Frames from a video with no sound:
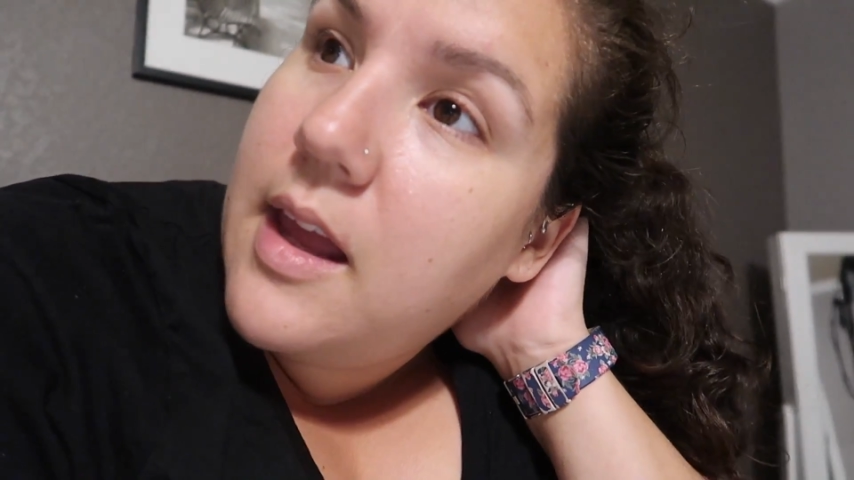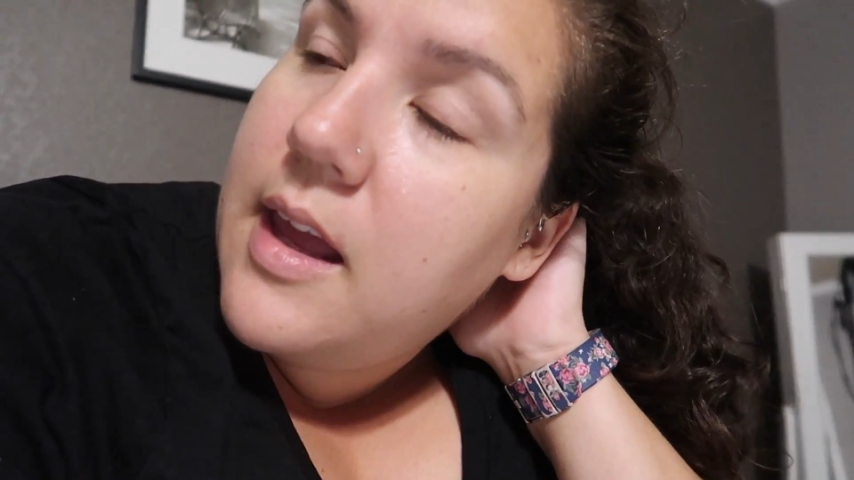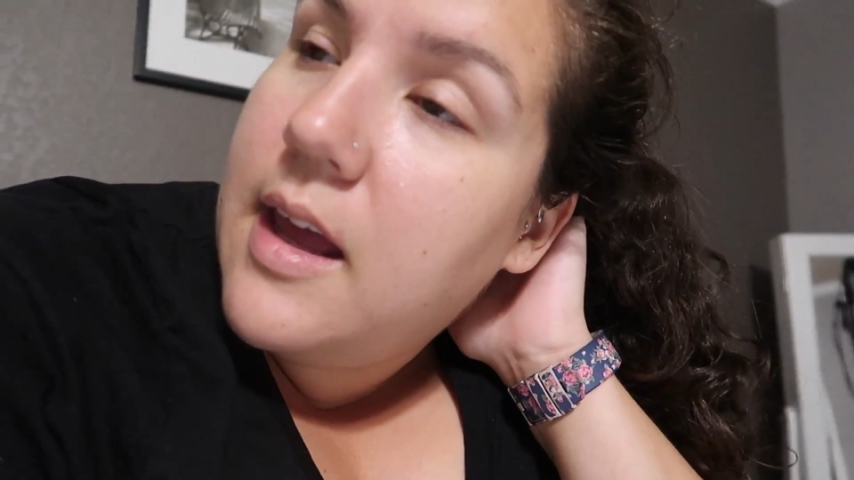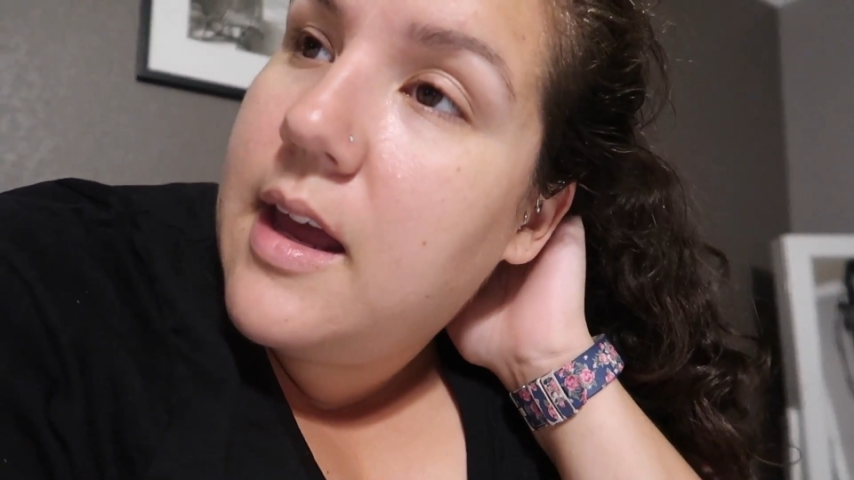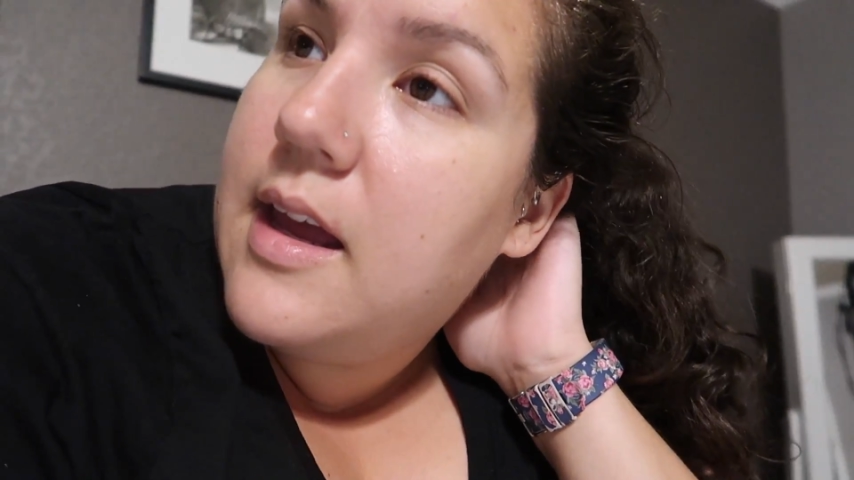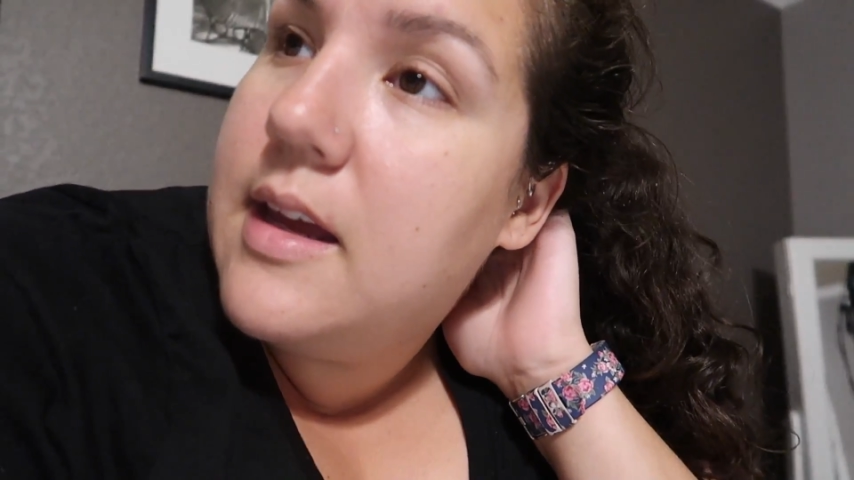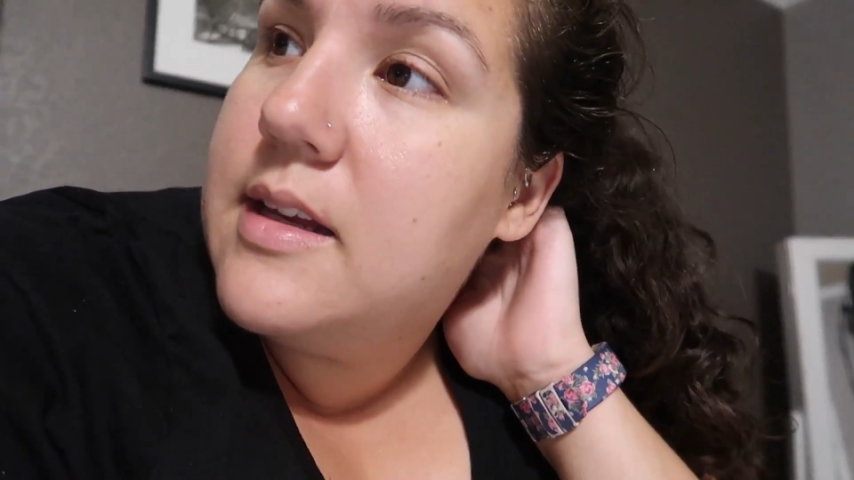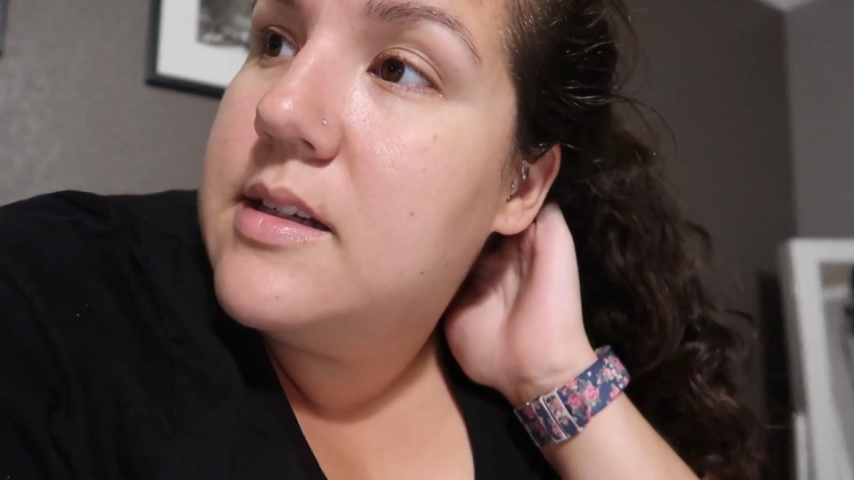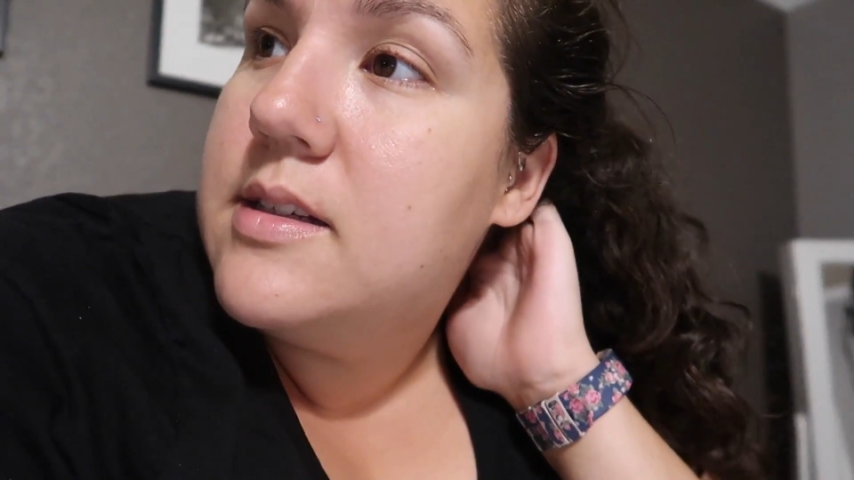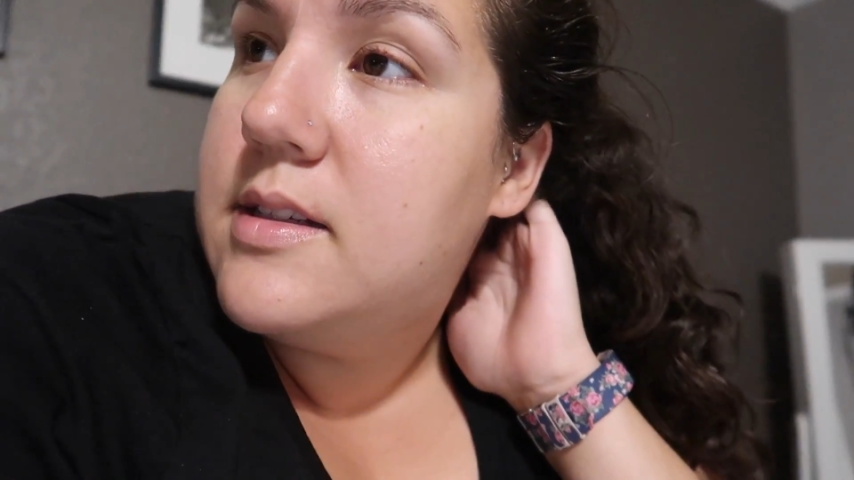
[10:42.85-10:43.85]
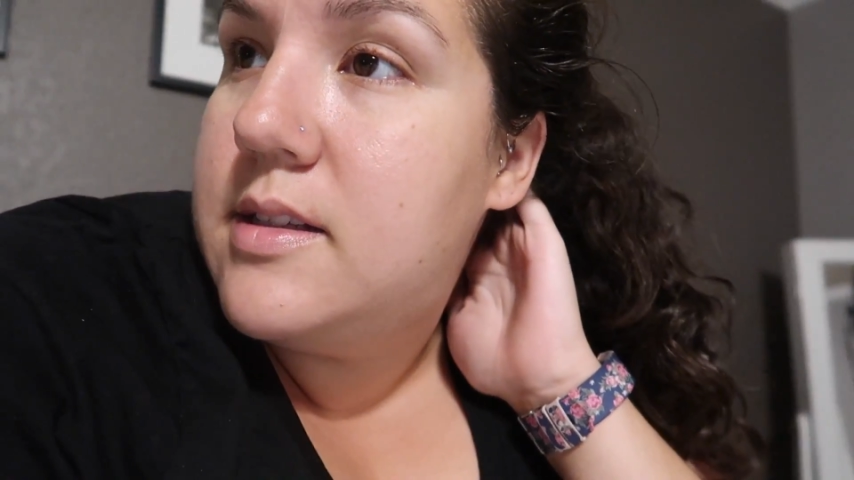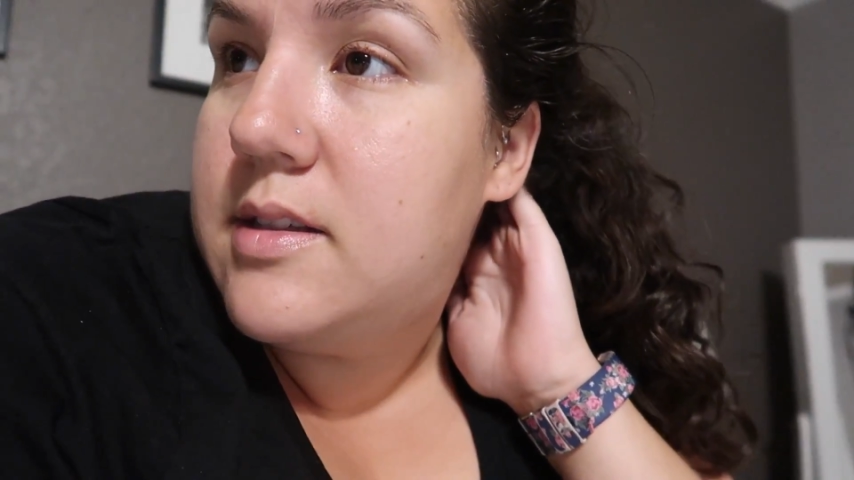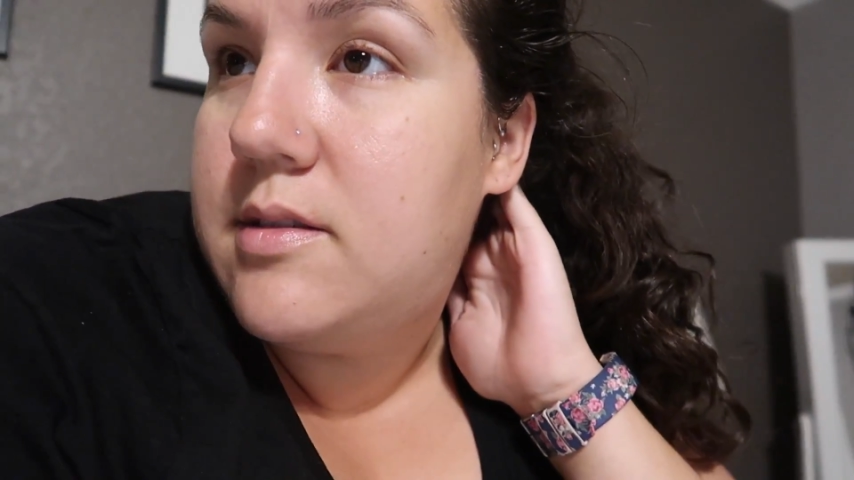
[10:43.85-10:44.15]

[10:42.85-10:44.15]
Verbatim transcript: And